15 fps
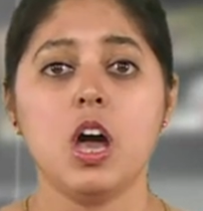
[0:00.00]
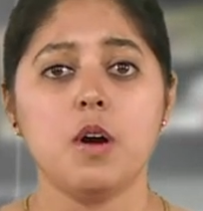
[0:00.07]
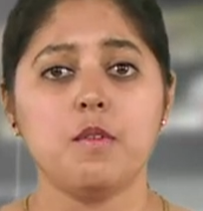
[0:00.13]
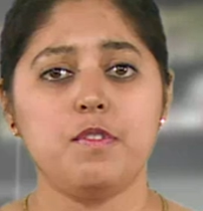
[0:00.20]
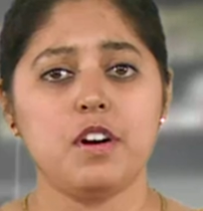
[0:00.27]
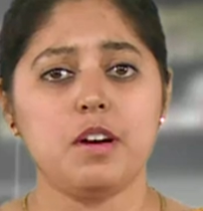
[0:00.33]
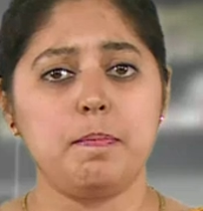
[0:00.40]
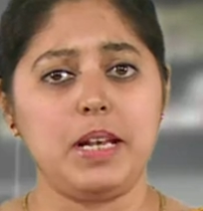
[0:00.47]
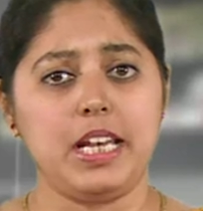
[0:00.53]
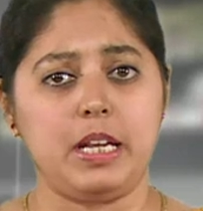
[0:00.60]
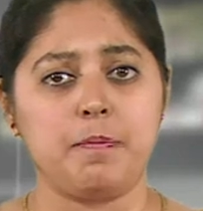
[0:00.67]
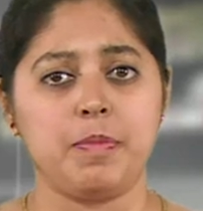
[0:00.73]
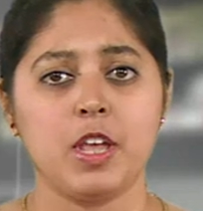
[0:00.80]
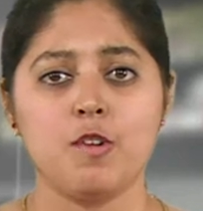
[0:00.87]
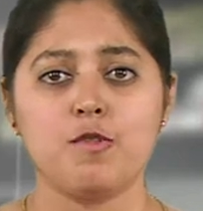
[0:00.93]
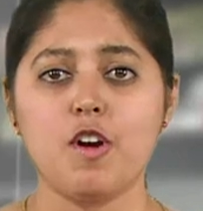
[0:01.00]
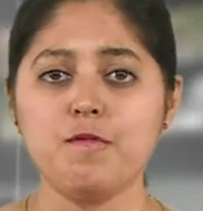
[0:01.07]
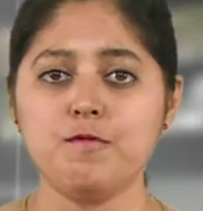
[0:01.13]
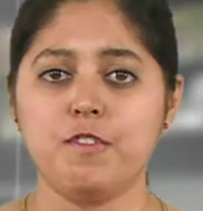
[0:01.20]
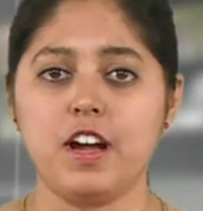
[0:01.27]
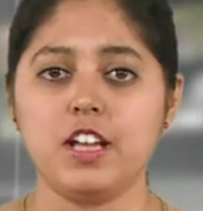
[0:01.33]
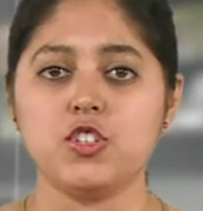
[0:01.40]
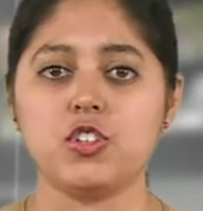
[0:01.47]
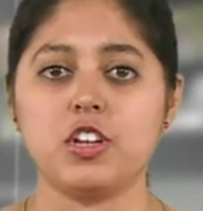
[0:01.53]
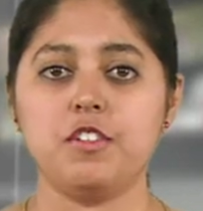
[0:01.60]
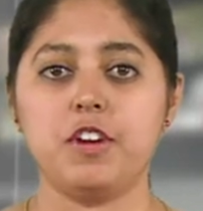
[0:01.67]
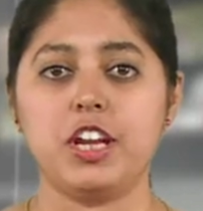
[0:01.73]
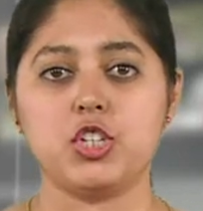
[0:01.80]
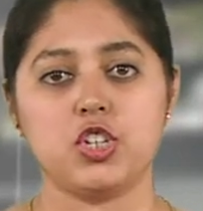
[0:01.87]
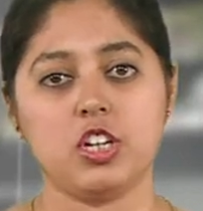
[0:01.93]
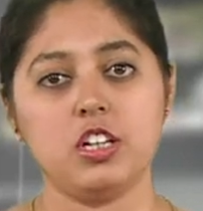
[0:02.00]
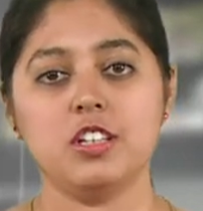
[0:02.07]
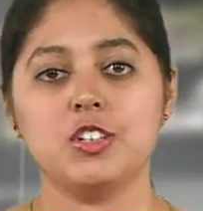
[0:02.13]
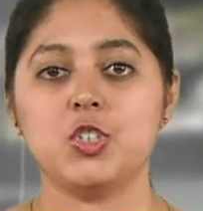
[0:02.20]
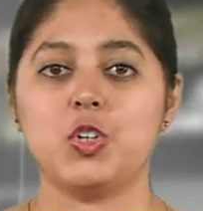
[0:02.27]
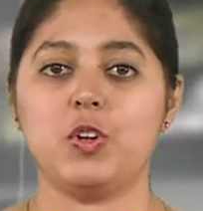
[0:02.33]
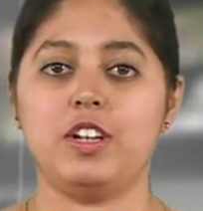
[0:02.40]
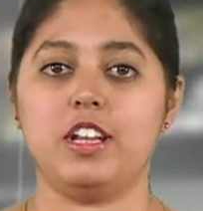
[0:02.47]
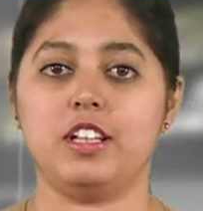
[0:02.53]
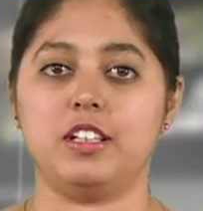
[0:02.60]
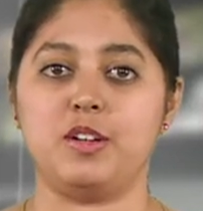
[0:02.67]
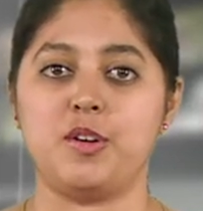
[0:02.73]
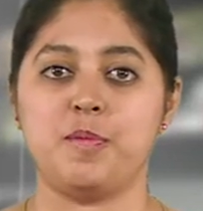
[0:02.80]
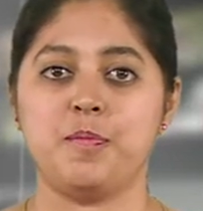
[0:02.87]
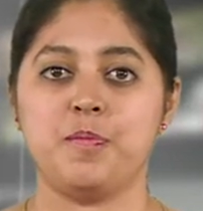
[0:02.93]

verbally from one generation to another